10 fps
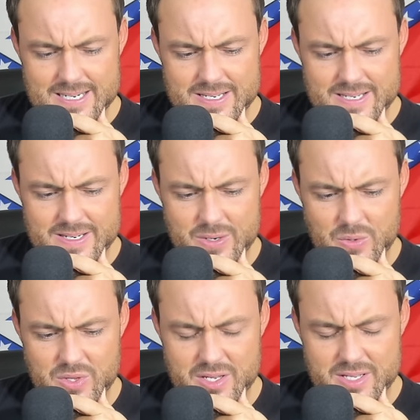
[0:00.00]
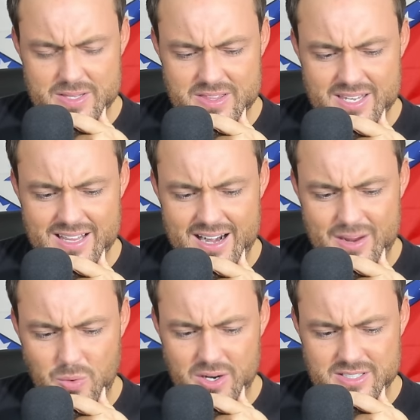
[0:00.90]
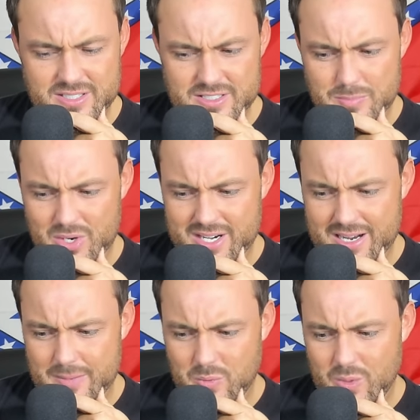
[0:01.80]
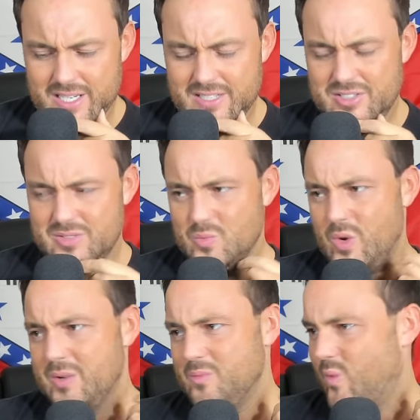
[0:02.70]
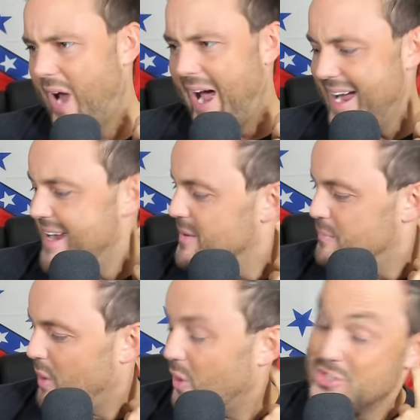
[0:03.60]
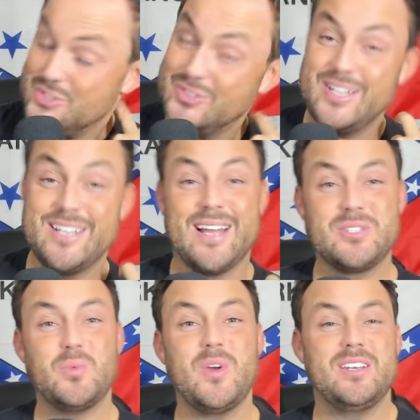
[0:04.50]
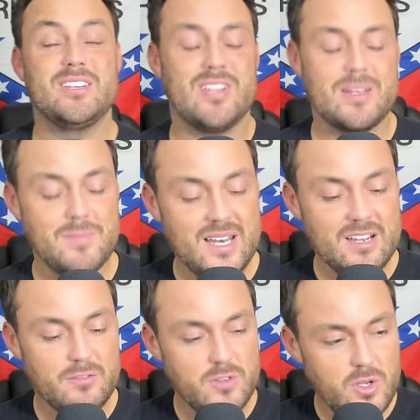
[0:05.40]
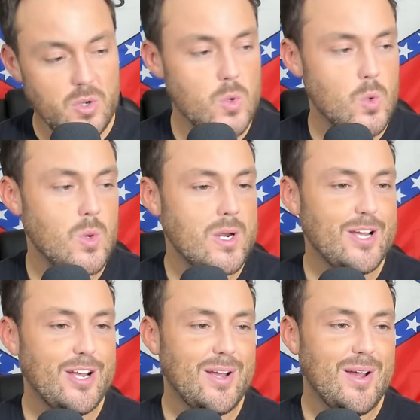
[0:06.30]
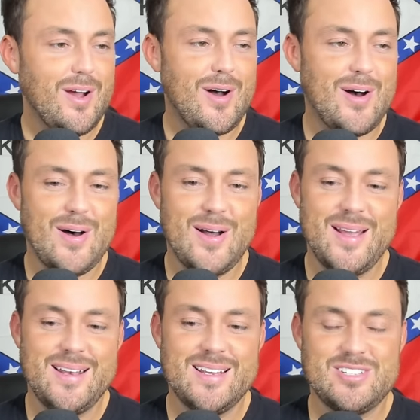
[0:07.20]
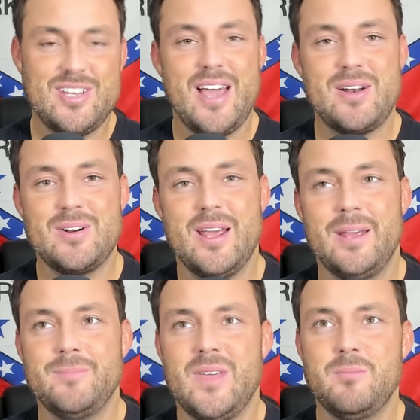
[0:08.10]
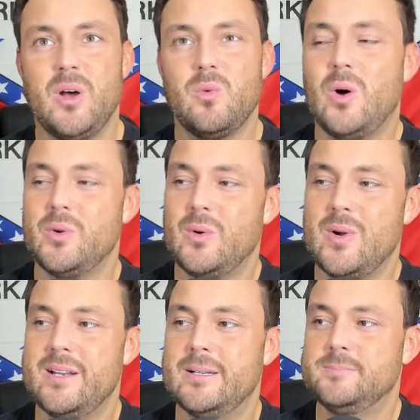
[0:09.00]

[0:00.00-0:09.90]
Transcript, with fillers: you know, the, the thing that I wanted to, to bring up was what I personally got to witness, like many of you, on Saturday in Bud Walton Arena.